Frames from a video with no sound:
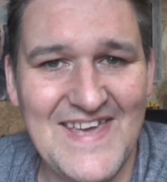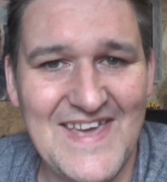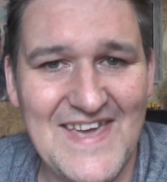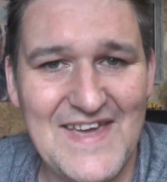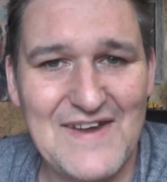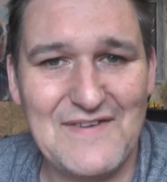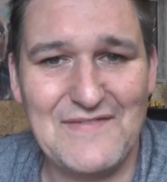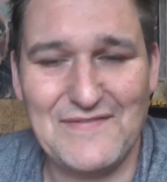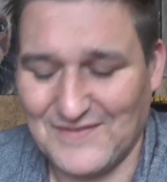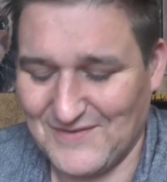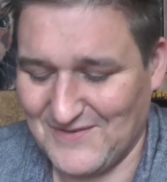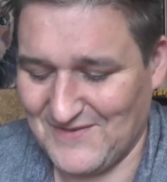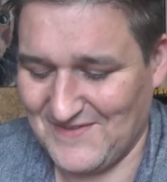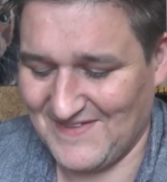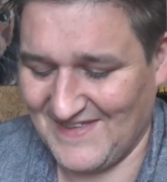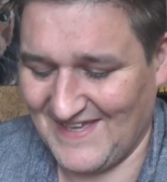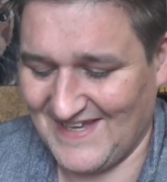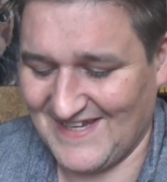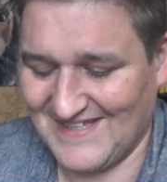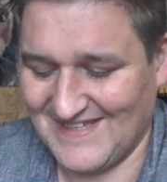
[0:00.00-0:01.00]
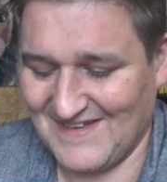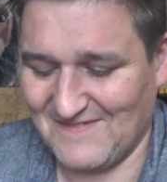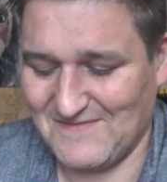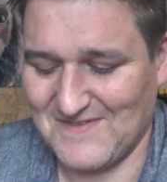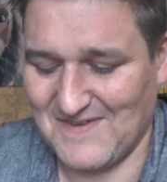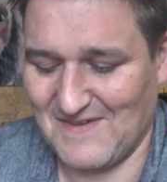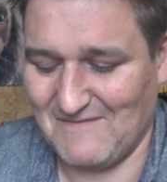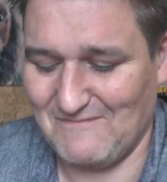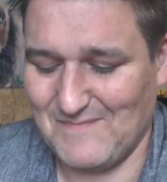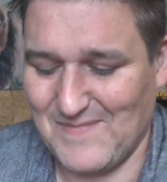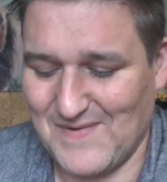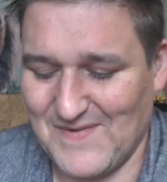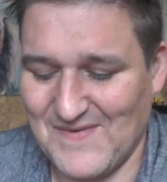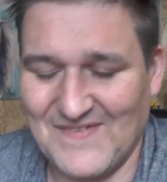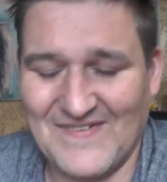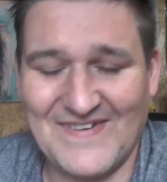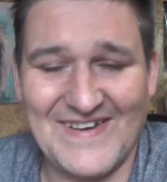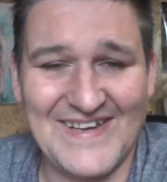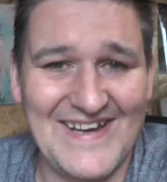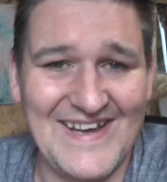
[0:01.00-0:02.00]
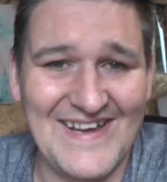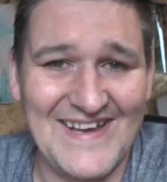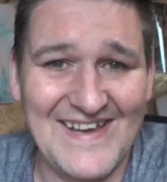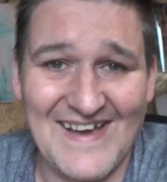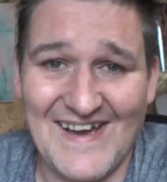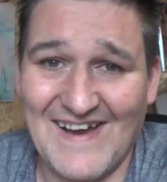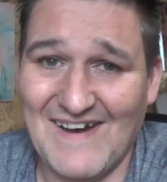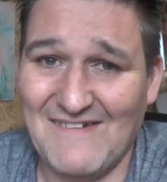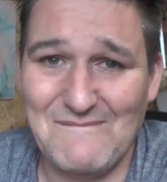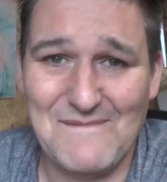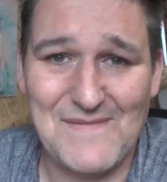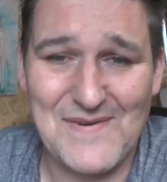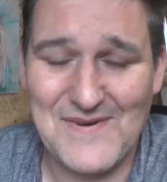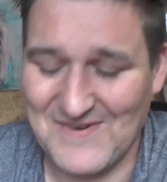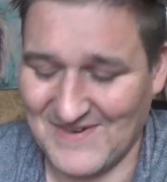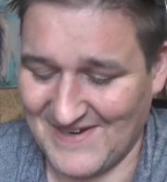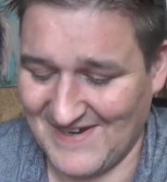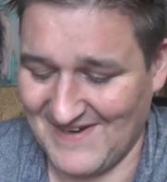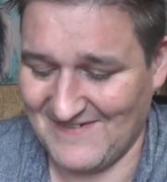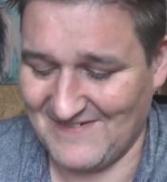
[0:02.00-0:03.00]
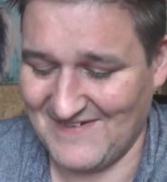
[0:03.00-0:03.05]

airflow thing. I've broken